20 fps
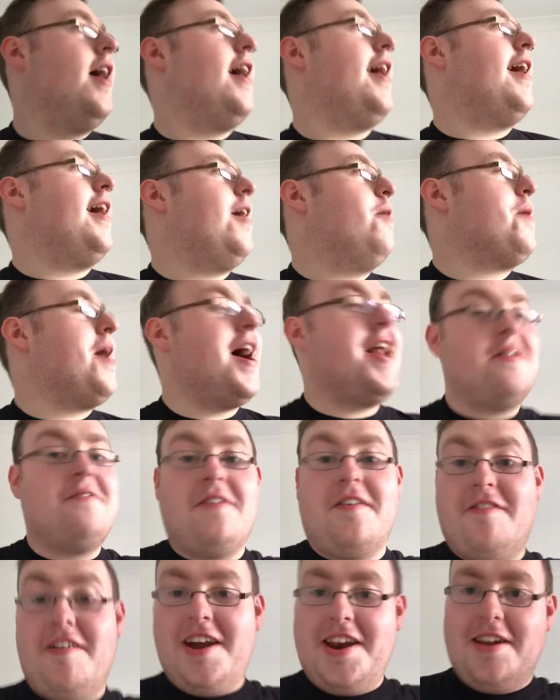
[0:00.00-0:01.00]
We had
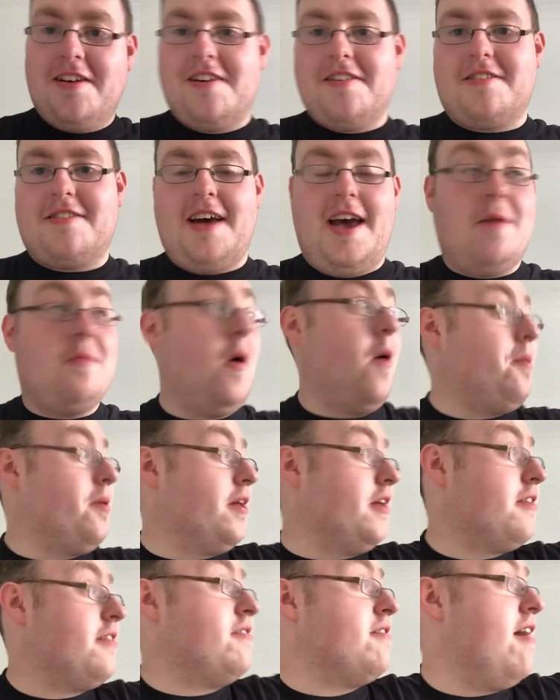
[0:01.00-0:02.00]
a really nice day,
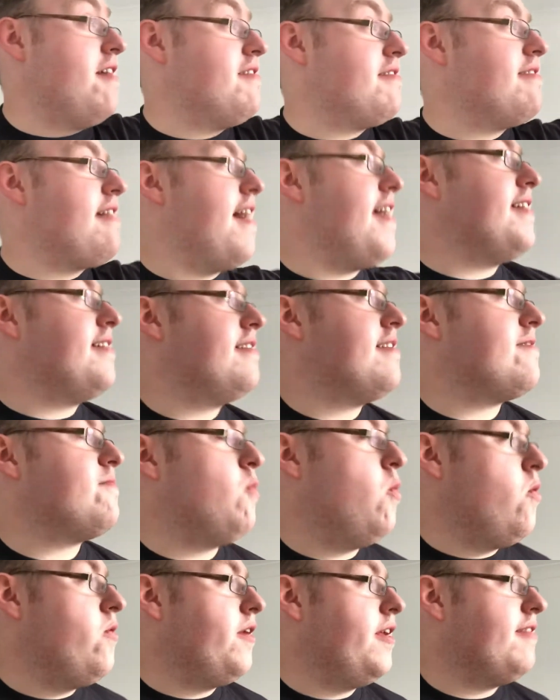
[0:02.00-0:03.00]
probably it's a nice day this
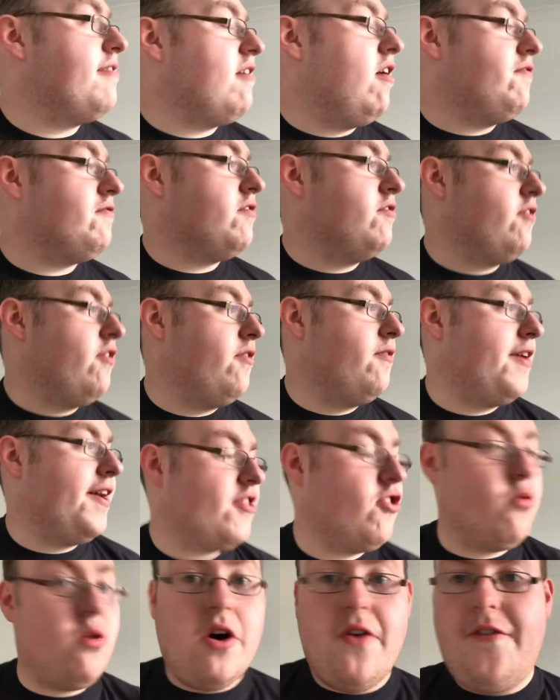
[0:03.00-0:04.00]
morning, this afternoon
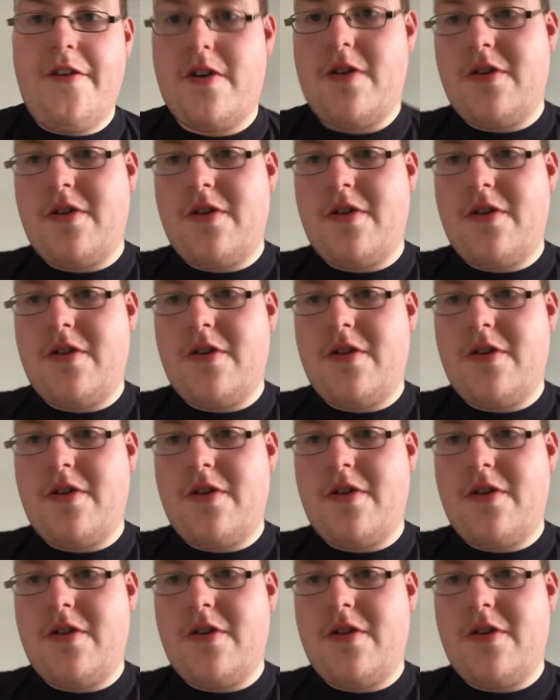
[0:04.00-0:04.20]
at 12